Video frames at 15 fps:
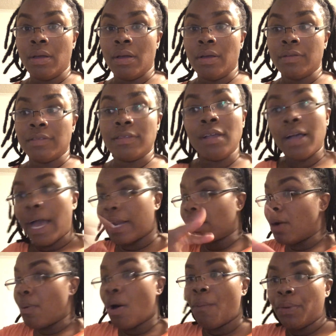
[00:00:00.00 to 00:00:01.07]
Still got to
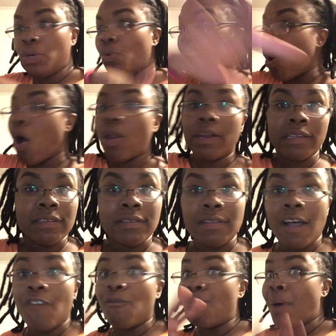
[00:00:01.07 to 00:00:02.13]
come home and do all this
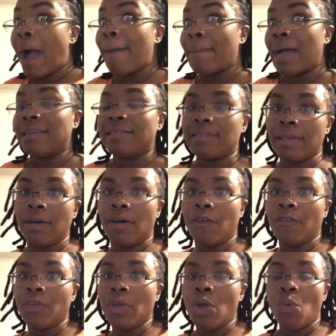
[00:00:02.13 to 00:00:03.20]
stuff by
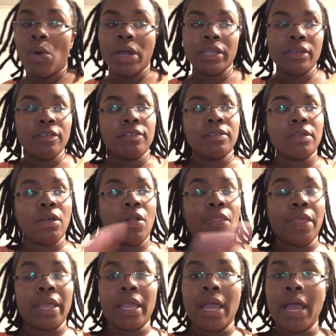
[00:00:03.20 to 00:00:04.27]
myself. While you sit on
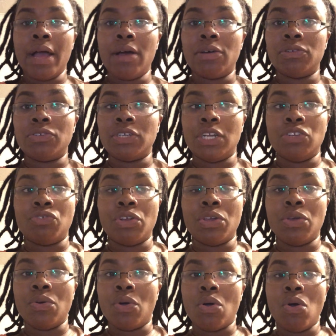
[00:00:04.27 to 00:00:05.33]
the couch and drink
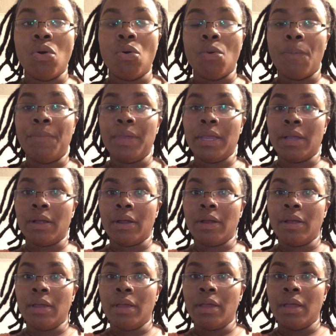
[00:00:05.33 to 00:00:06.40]
you a cold beer
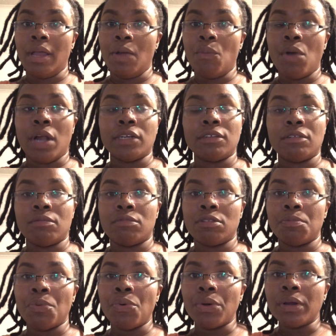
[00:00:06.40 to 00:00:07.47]
and watch some
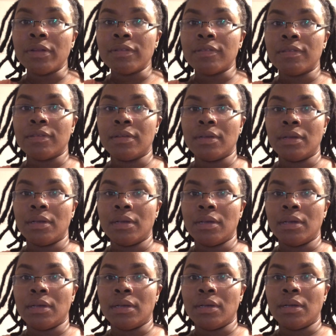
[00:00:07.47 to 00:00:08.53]
sports.
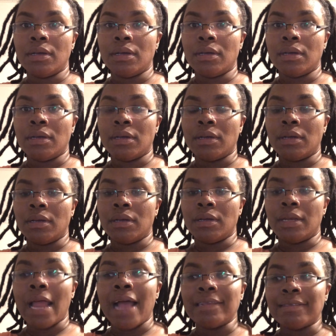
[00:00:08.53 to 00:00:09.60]

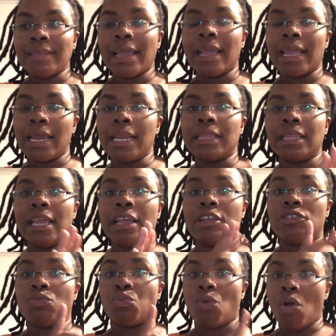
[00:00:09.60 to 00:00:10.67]
Not saying anything
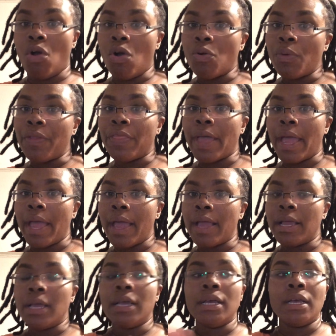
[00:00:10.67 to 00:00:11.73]
is wrong with that.
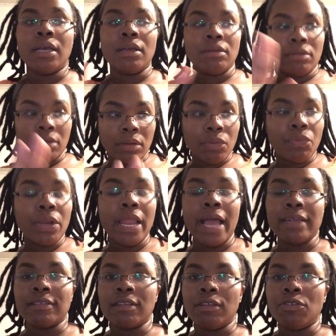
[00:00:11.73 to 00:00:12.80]

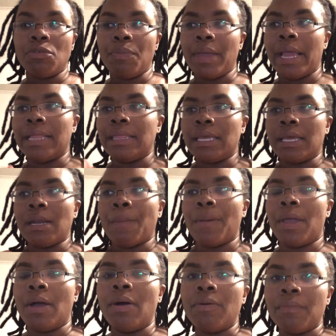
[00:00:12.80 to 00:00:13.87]
Relax a little bit and then get up
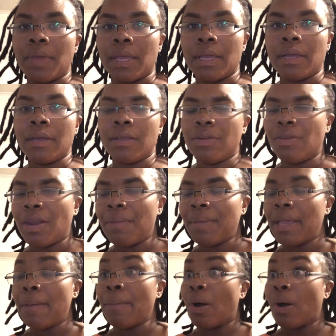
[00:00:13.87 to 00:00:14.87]
and help me. You know what I mean?